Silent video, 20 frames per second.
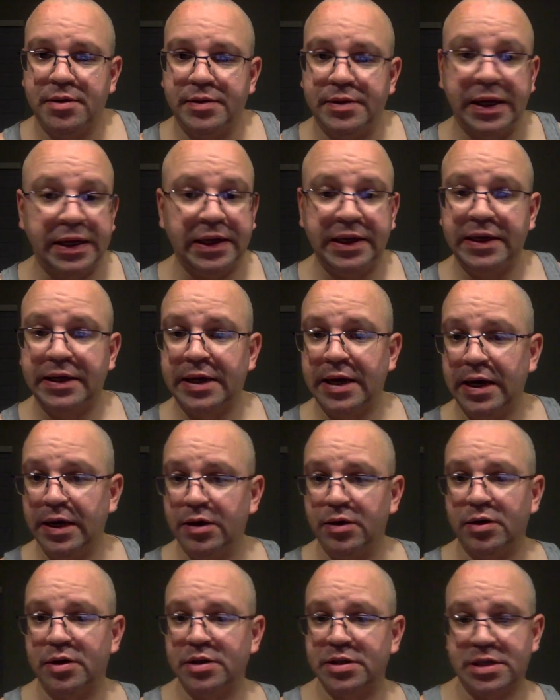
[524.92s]
they didn't
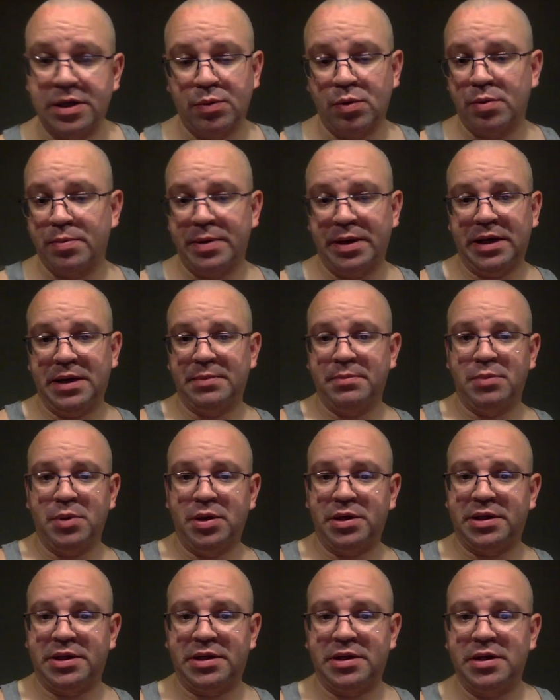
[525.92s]
care because they were making
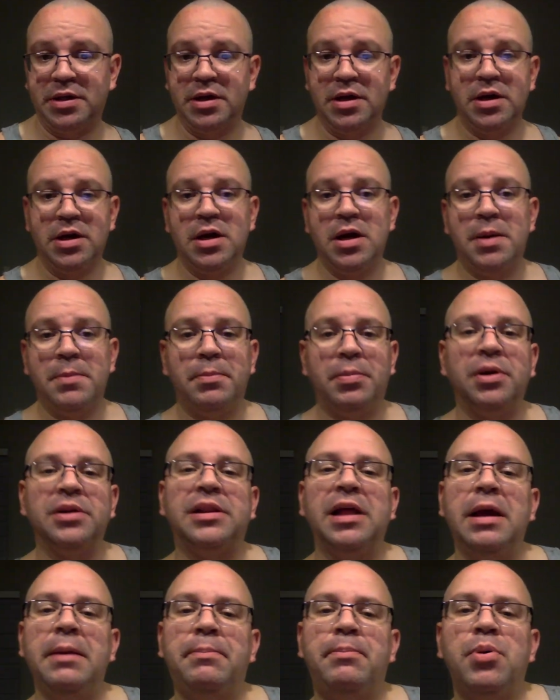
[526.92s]
money. But
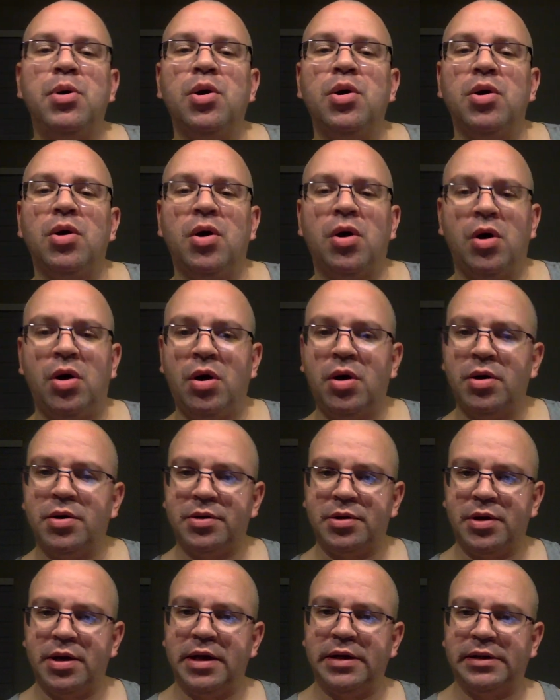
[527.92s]
they put
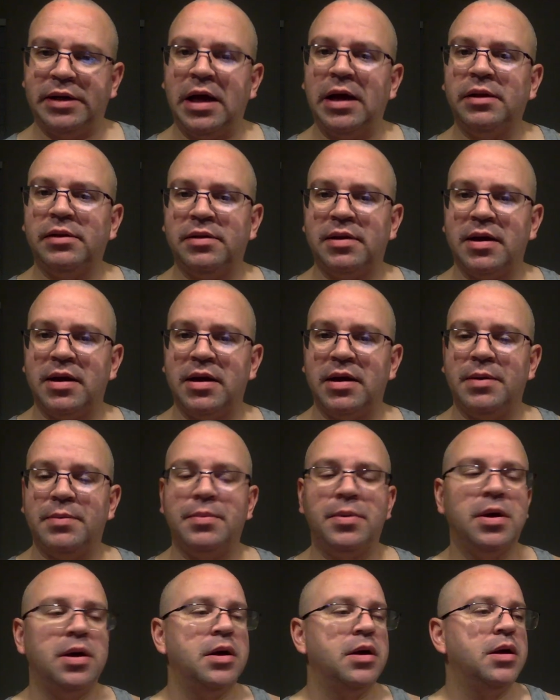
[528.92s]
on at that time
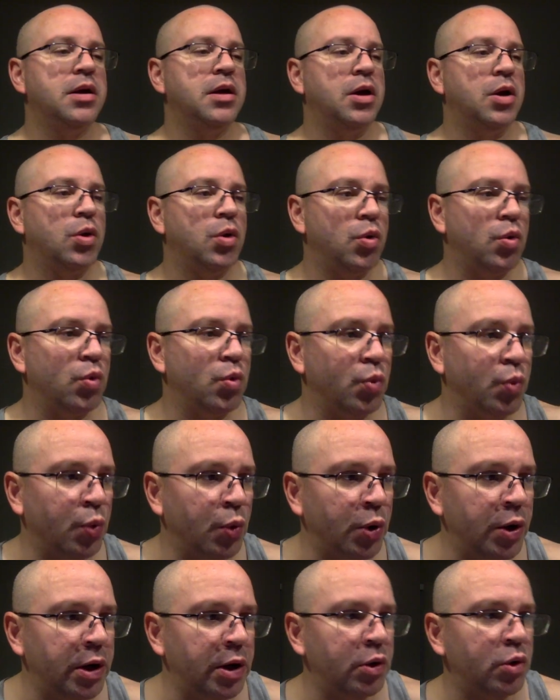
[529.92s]

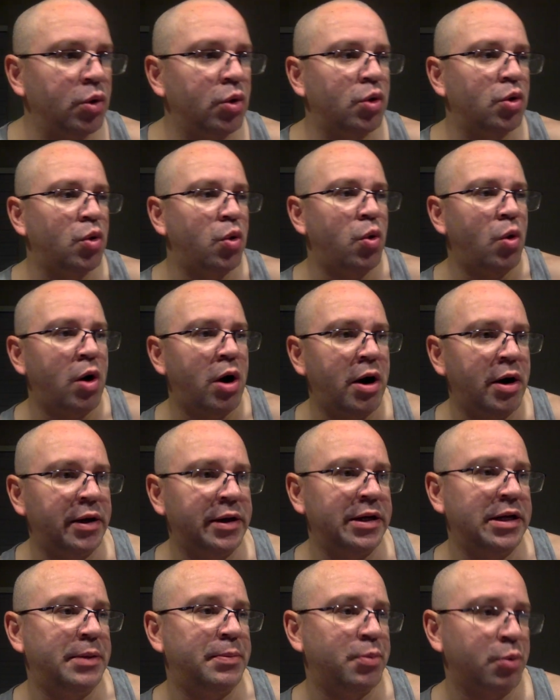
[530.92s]
real
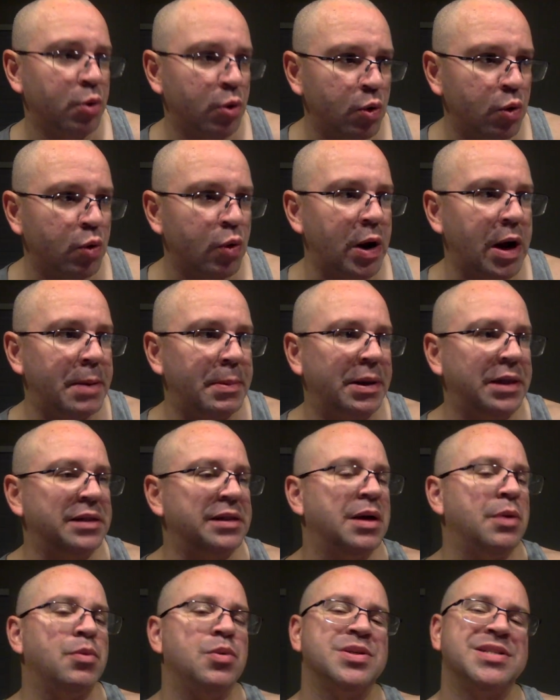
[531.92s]
quality programming
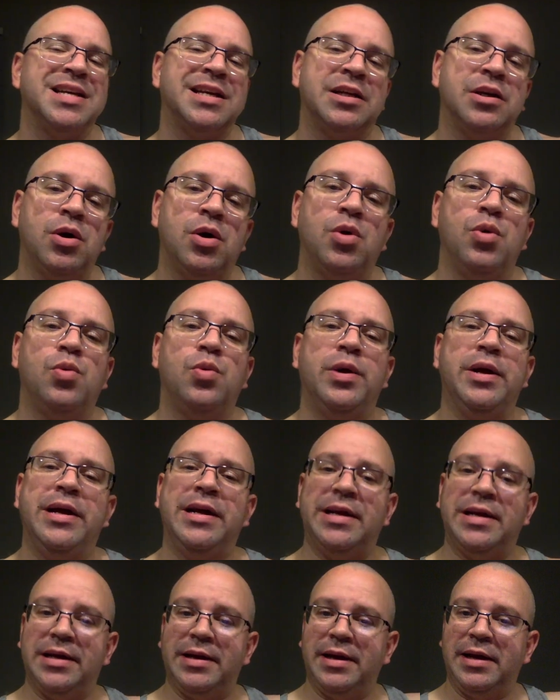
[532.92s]
that was like, yo,
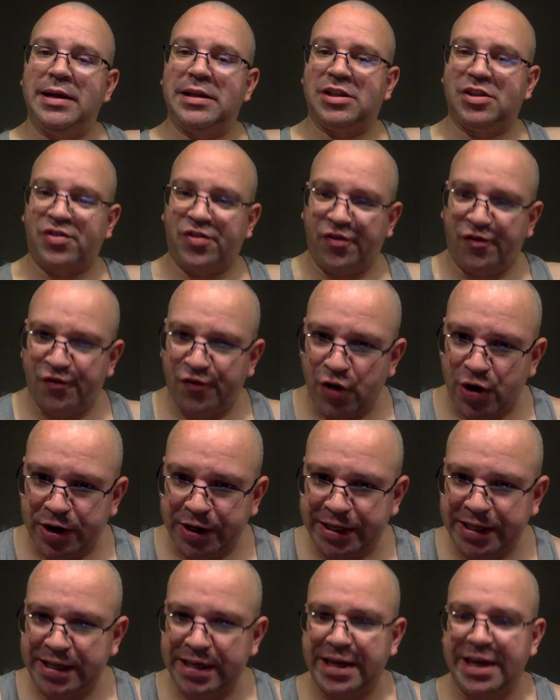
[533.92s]
it, it's
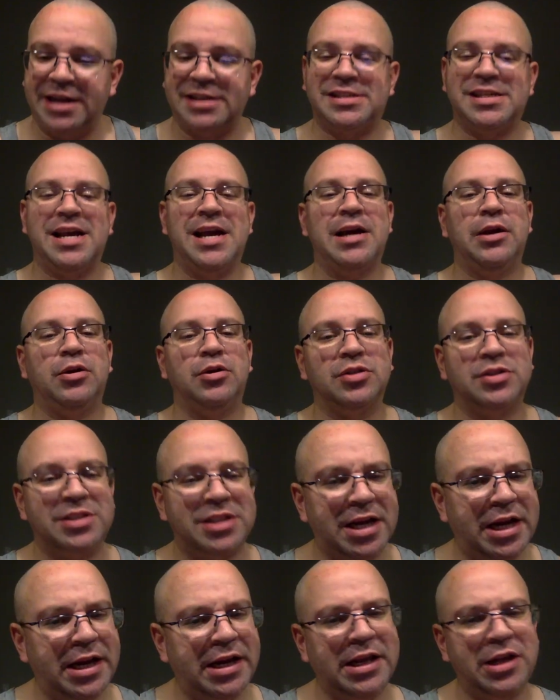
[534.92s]
funny, it's
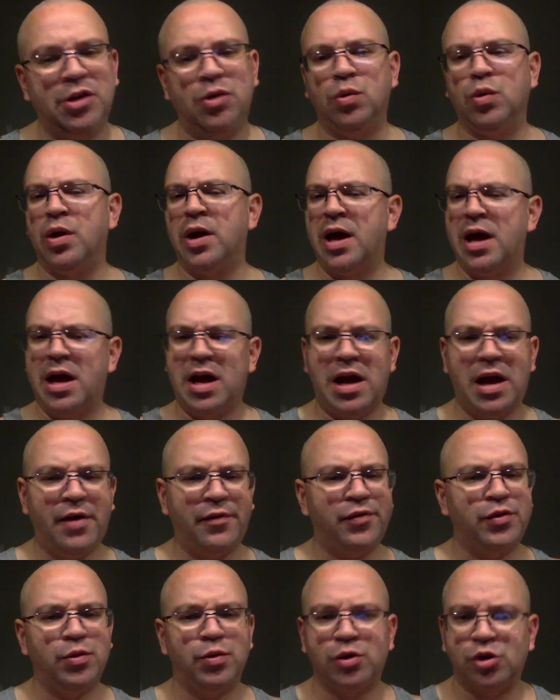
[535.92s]
entertaining, you
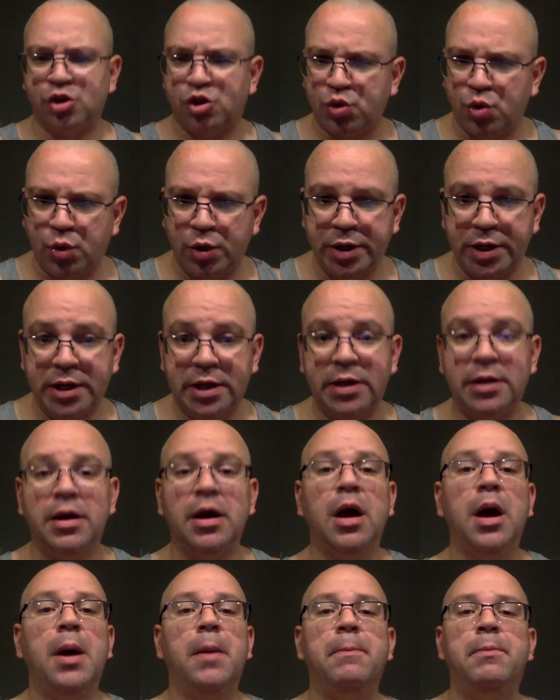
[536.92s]
laugh, you enjoy it,
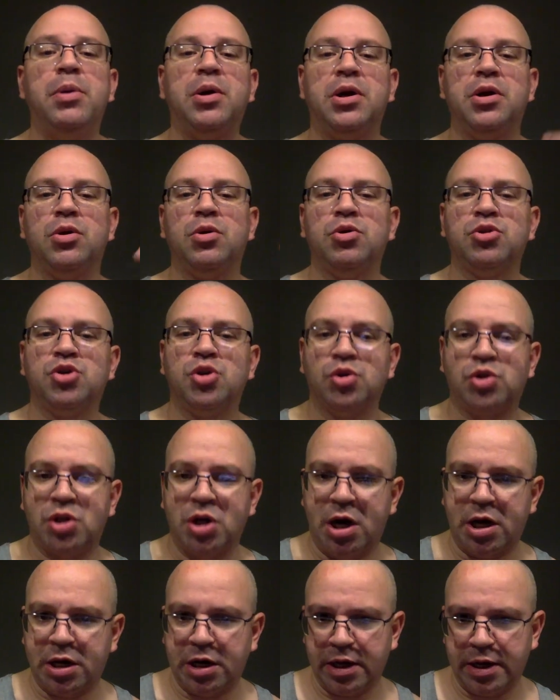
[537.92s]
but it also
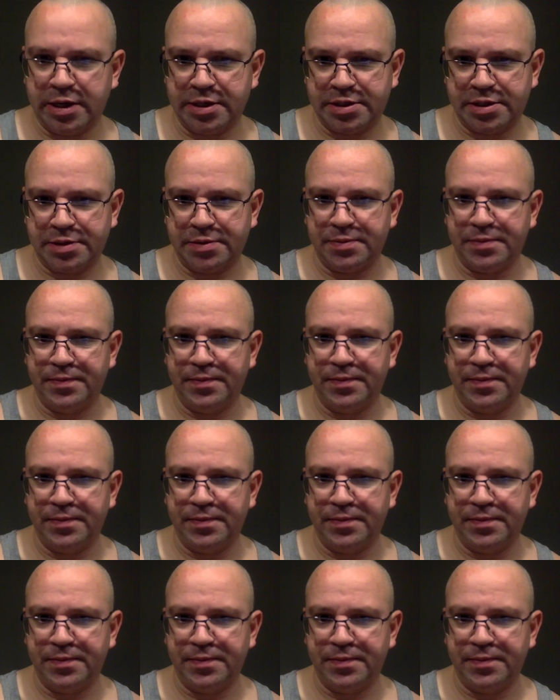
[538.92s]
taught a lesson.